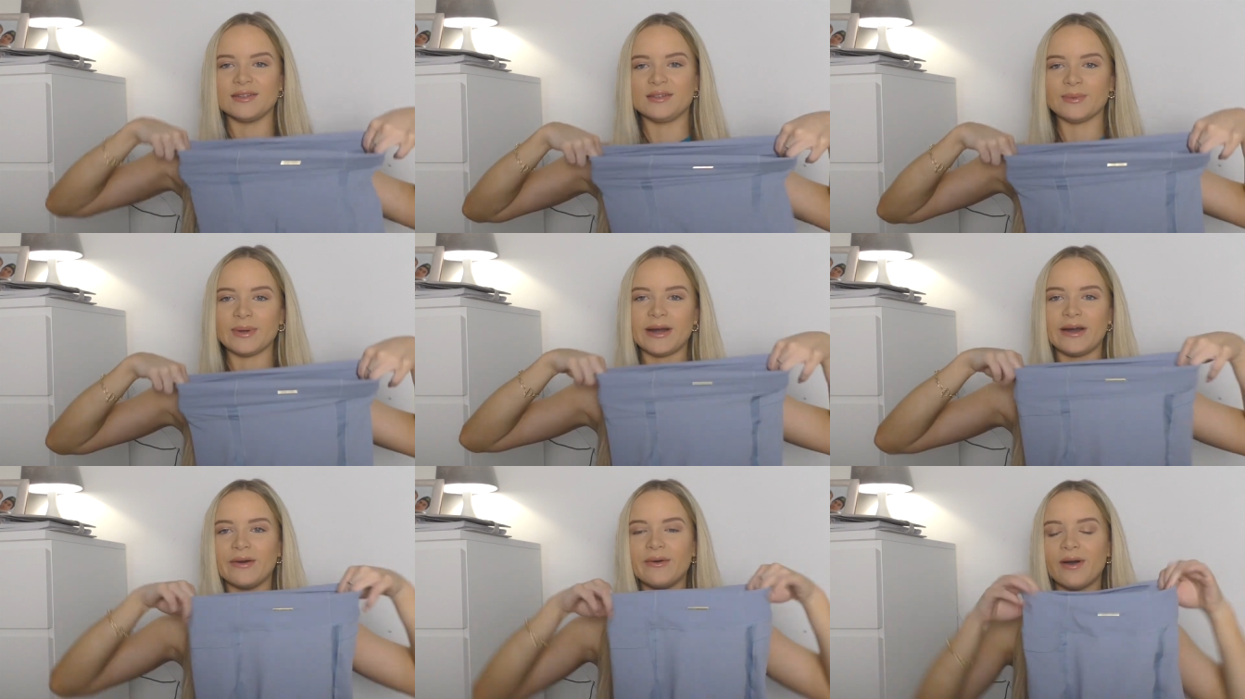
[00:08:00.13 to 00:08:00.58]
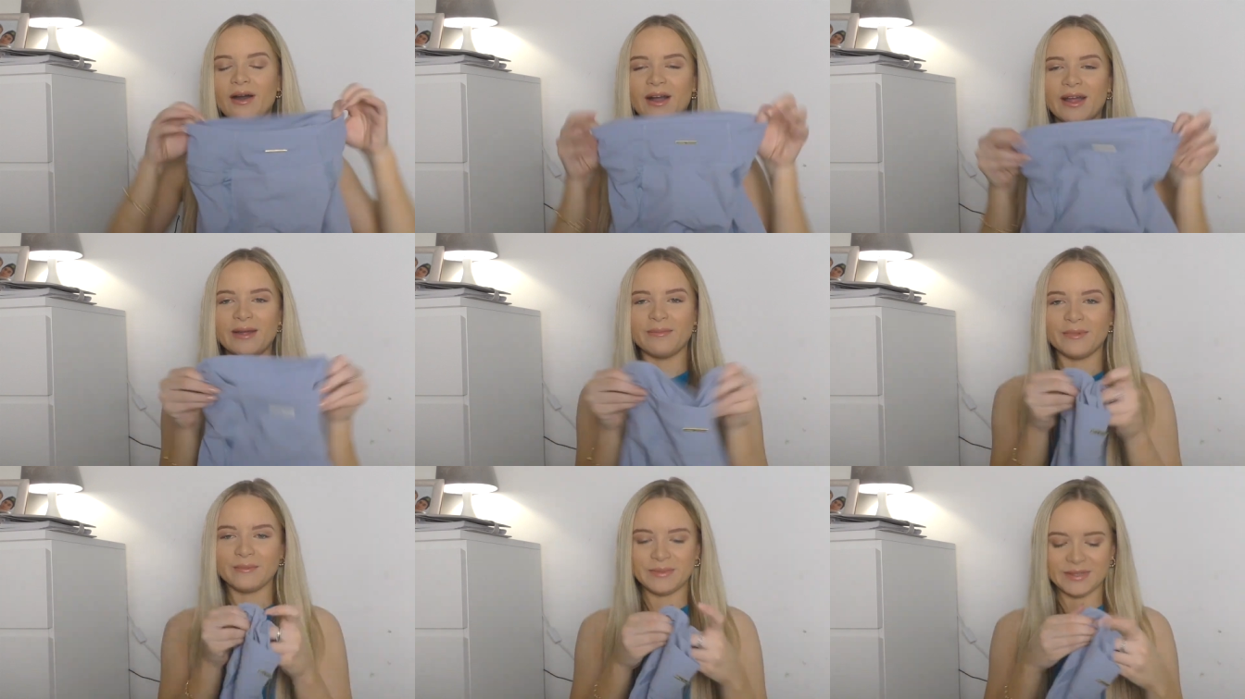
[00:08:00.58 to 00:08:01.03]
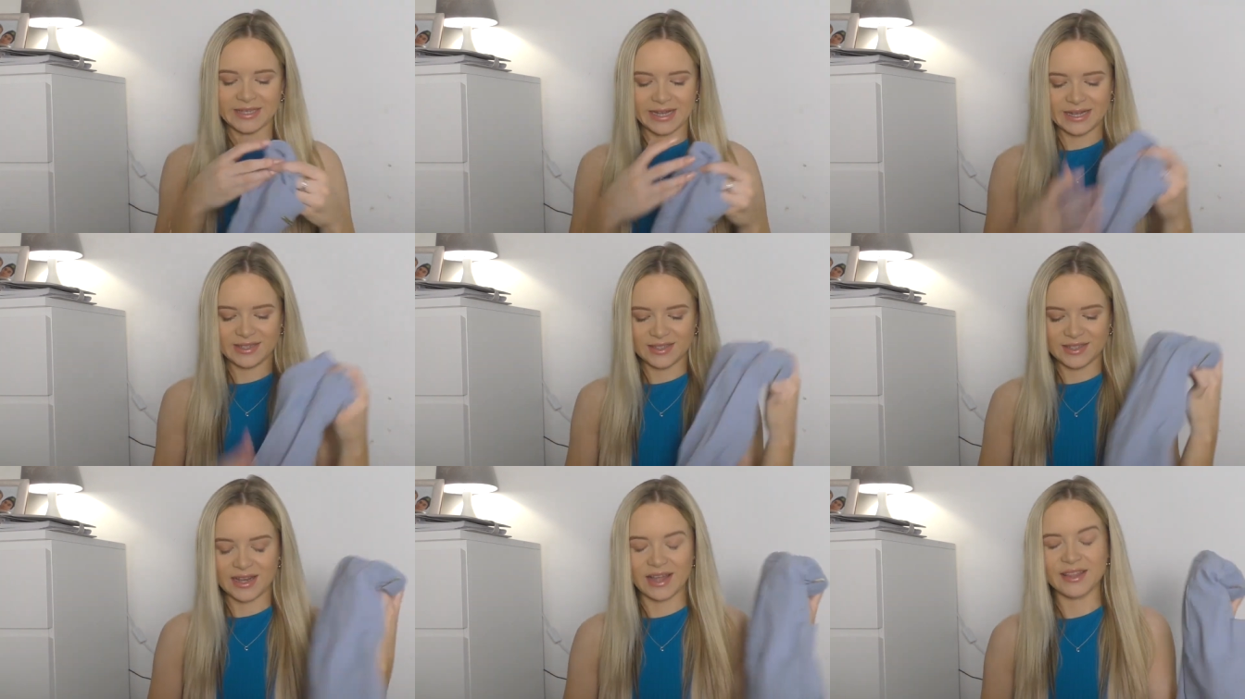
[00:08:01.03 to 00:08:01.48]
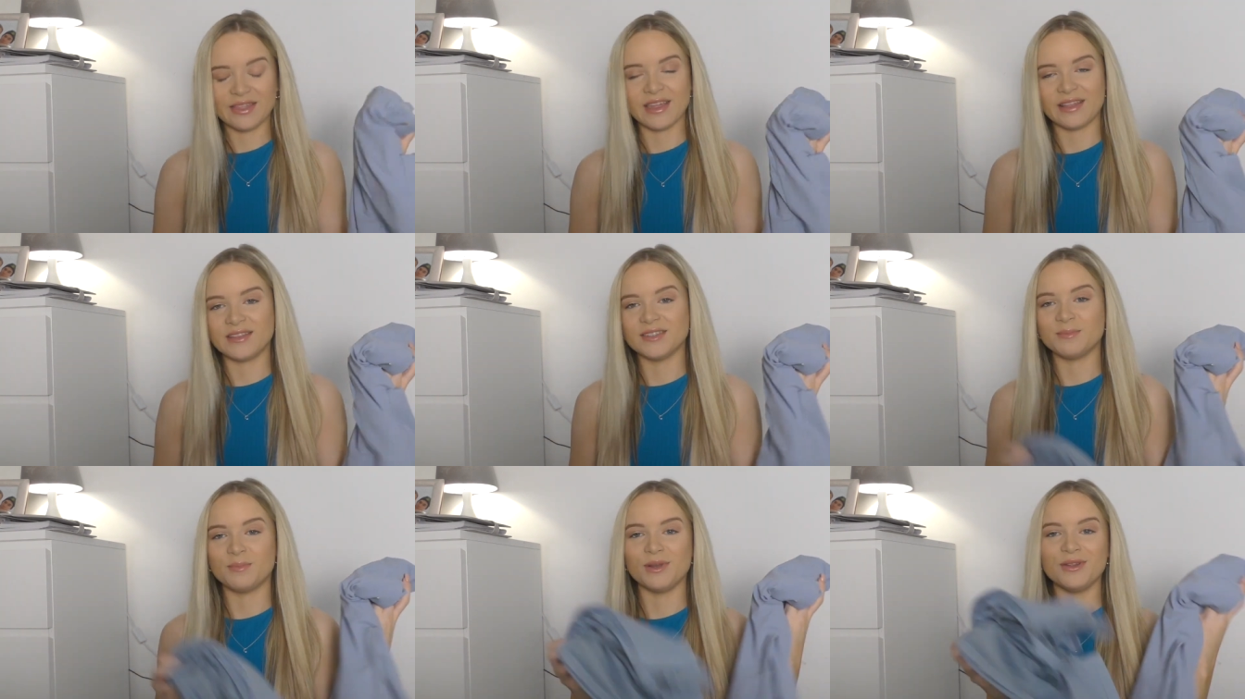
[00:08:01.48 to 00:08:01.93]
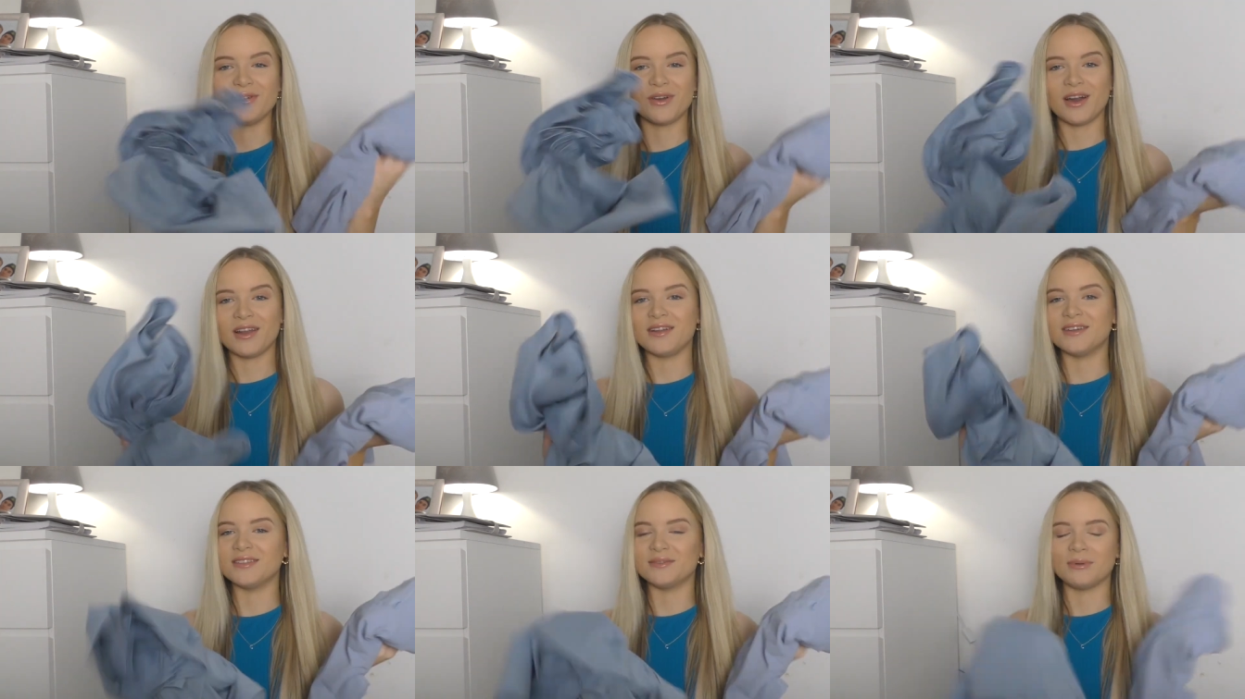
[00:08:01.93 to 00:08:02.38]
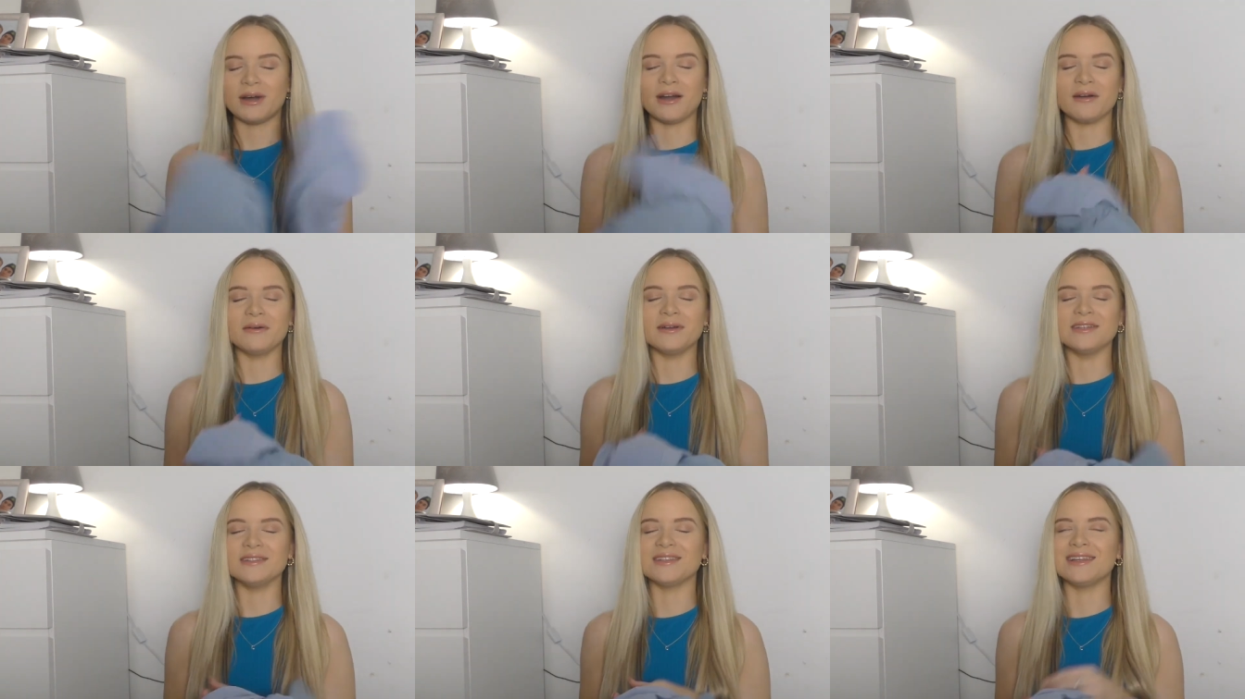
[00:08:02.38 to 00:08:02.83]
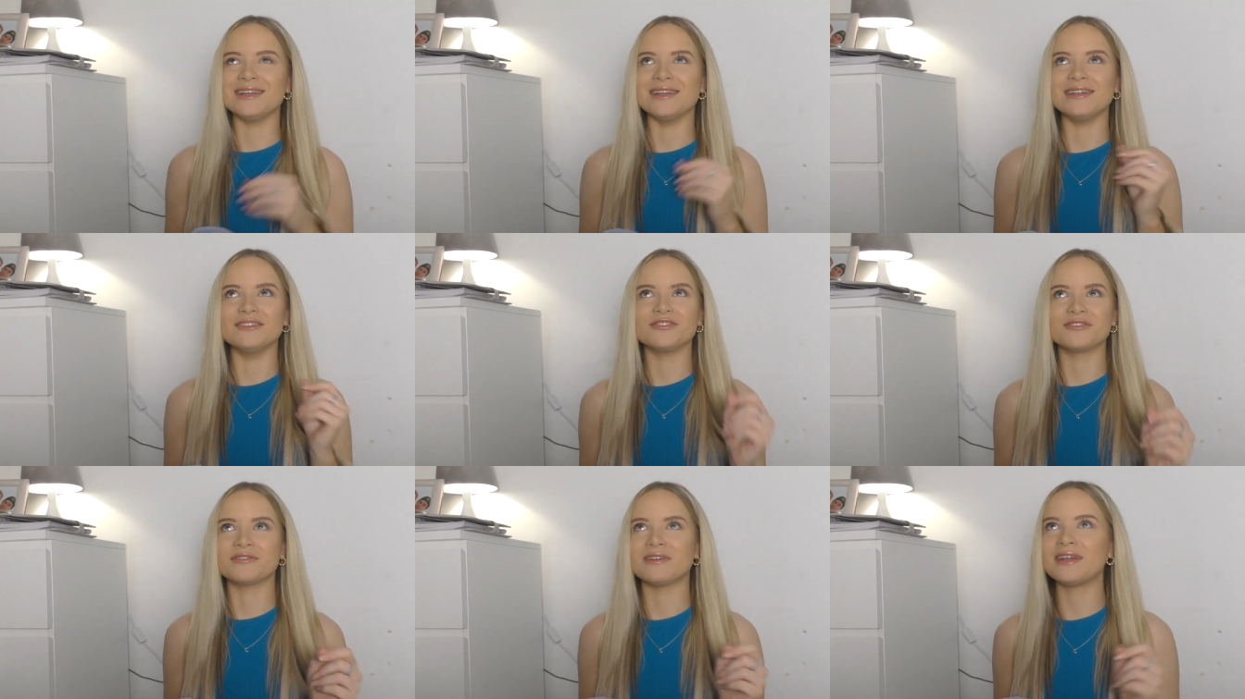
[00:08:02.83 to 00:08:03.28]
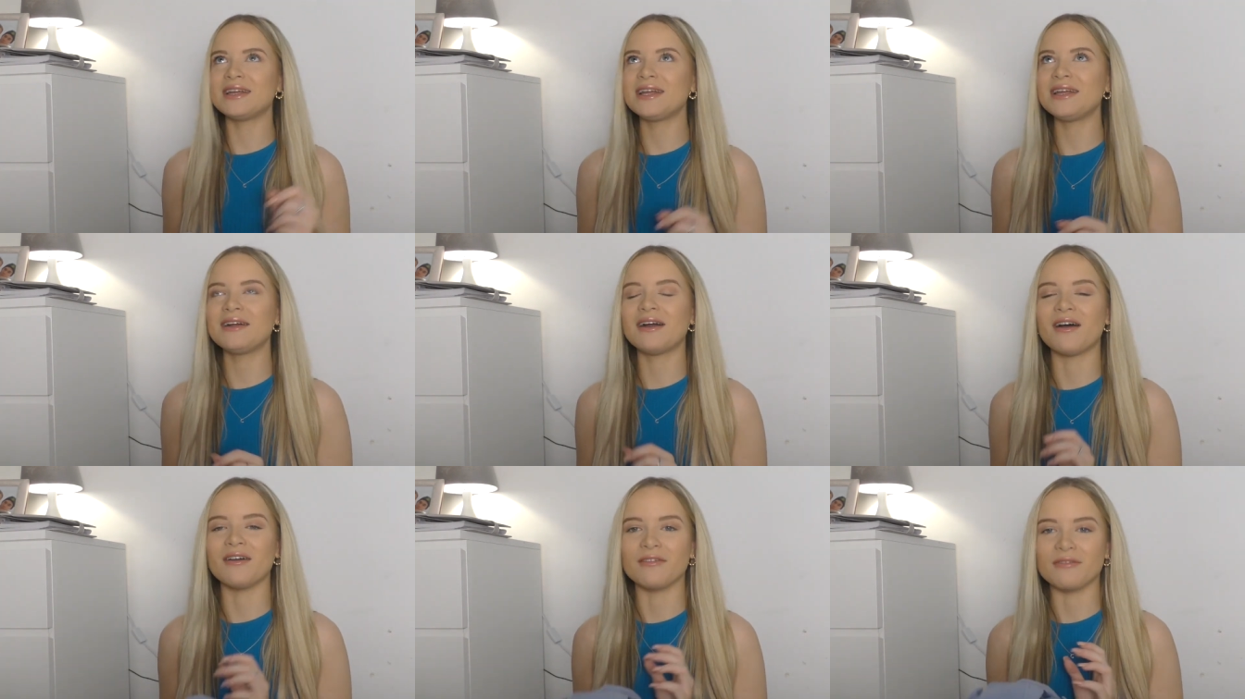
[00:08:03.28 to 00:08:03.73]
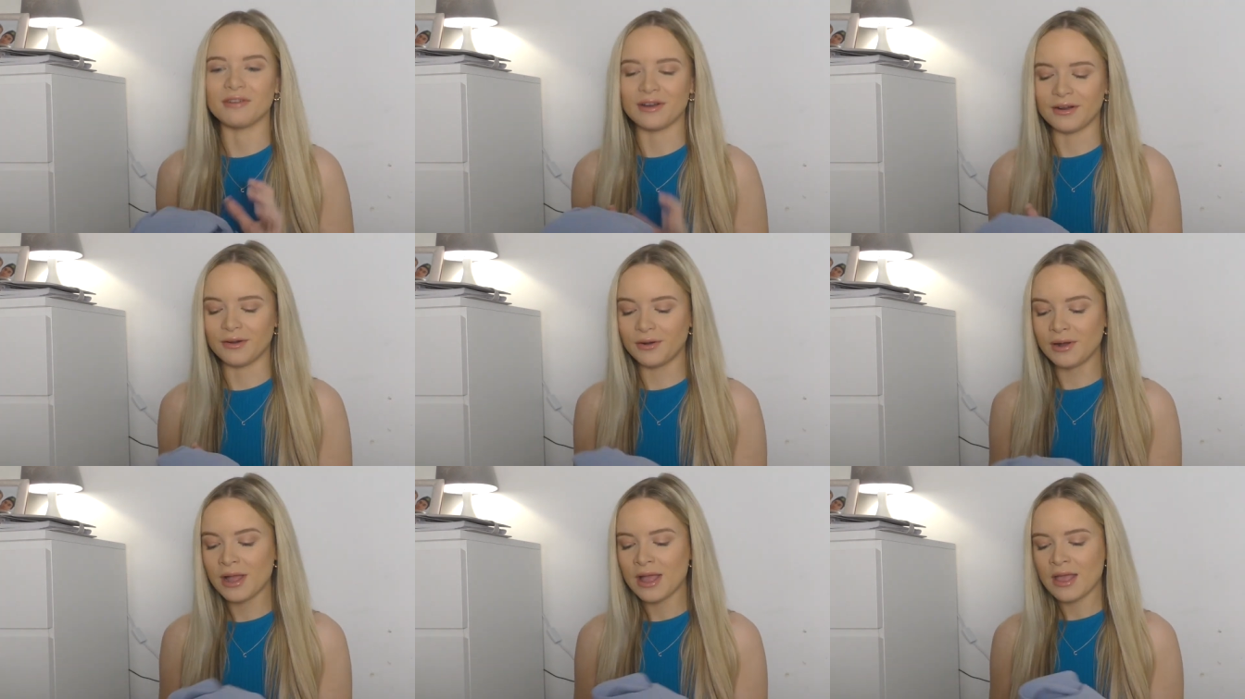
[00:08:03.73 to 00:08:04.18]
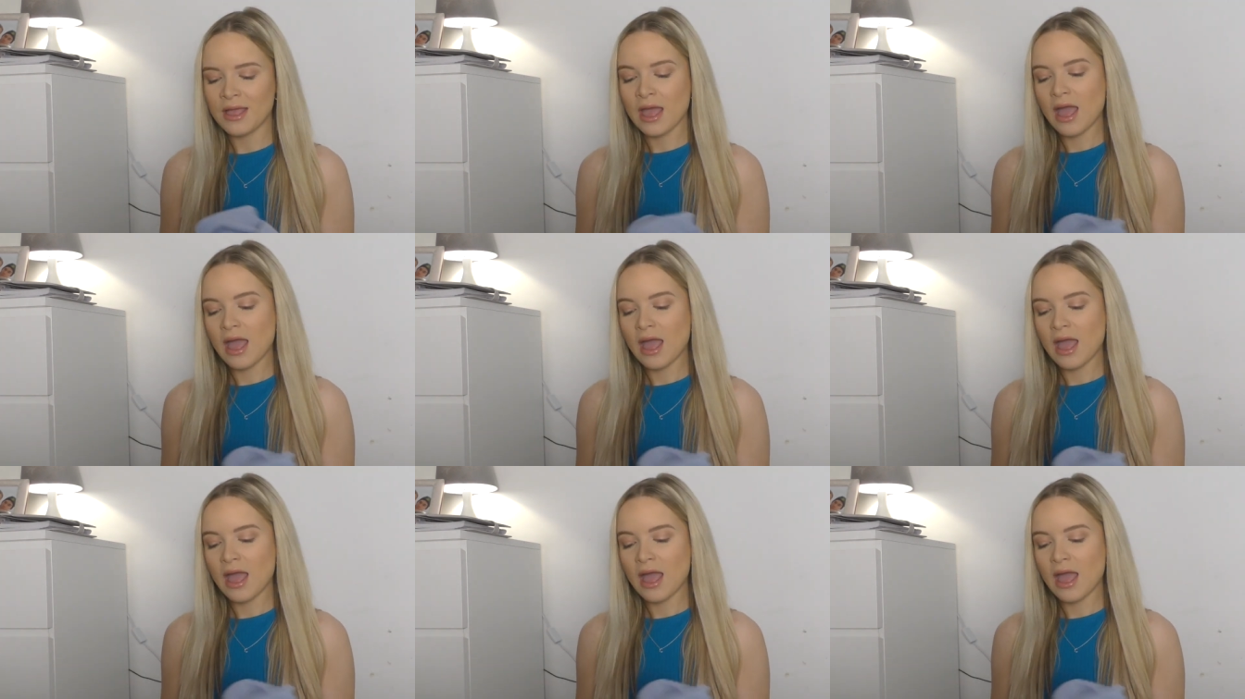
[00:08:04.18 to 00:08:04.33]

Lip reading: as well. I am obsessed. I think this blue color as well is literally unreal.